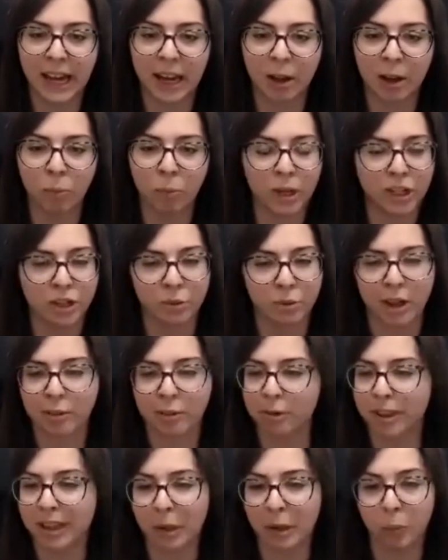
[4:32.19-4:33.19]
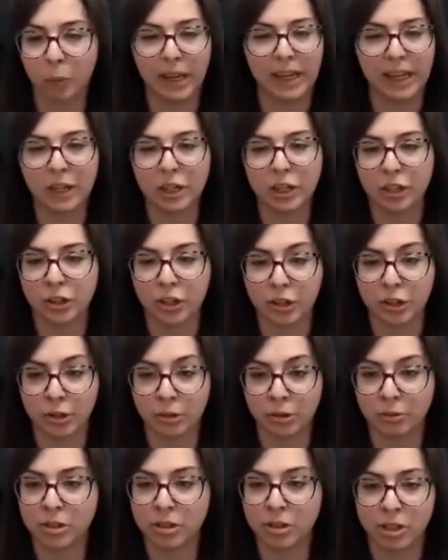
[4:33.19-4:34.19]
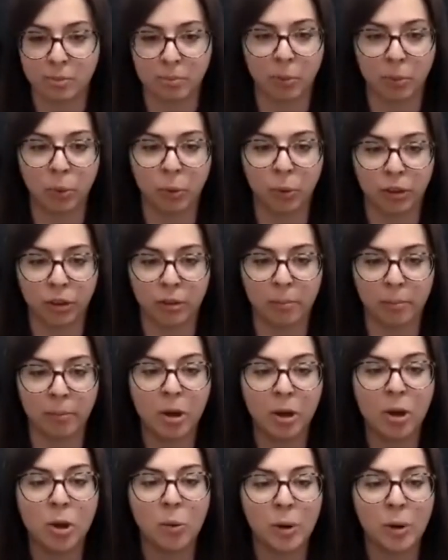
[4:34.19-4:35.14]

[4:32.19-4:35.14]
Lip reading: and we do everything we can do to support them